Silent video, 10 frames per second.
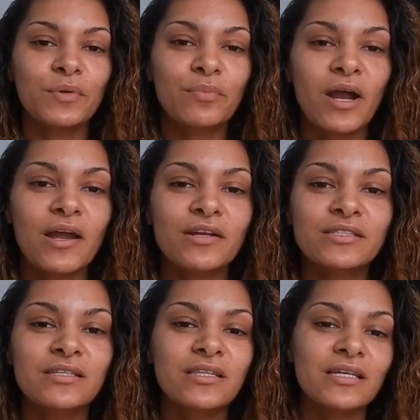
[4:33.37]
but prior
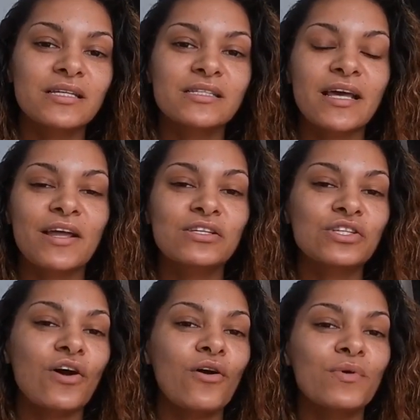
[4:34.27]
to this, I
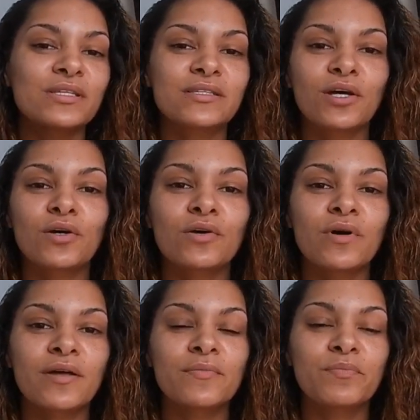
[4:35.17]
used to always
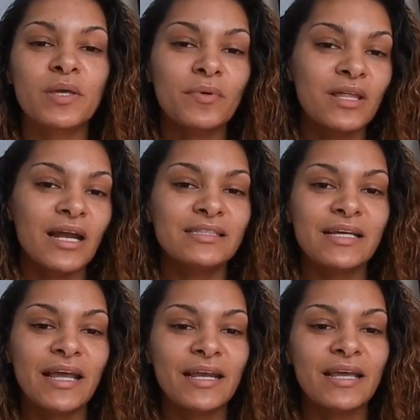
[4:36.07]
tell people that I
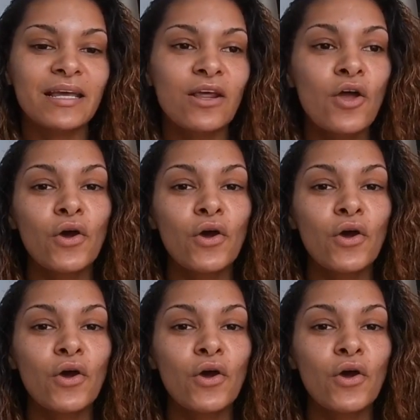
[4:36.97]
dated,